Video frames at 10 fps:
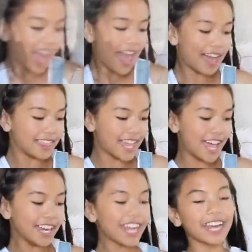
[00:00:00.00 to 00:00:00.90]
And then
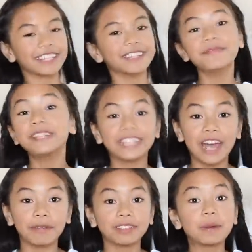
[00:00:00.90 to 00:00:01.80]
I got some
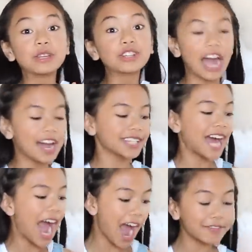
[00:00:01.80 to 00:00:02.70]
pajamas, but you guys
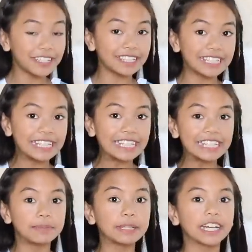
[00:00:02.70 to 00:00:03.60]
have to see
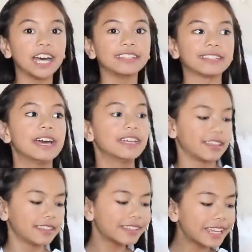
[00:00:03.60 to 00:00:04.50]
this because
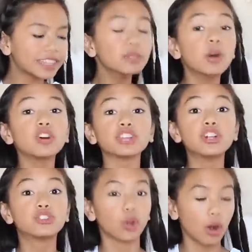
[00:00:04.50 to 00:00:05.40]
this is like the most
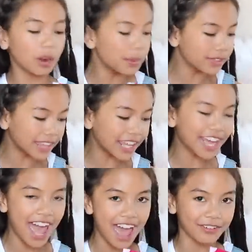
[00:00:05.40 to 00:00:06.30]
adorable thing
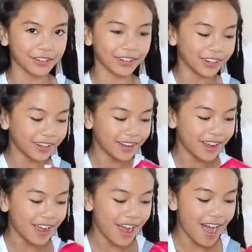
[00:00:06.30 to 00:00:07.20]
ever.
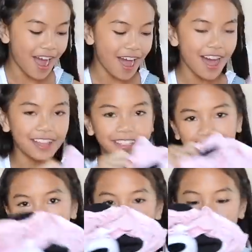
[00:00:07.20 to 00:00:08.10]

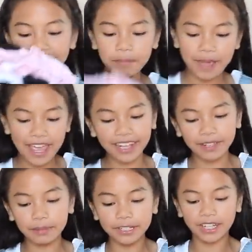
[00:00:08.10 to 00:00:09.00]
Ta-da! They're
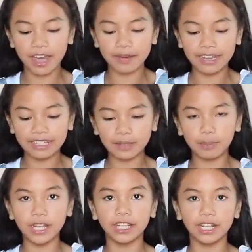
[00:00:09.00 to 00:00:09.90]
panda pajamas,
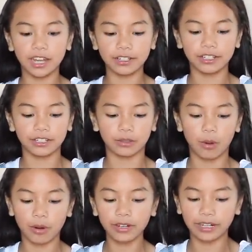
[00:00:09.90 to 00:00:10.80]
but not just
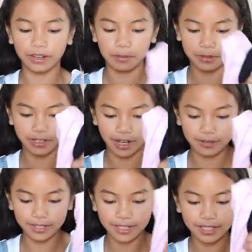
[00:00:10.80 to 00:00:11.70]
ordinary
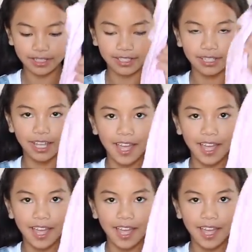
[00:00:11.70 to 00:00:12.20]
pajamas.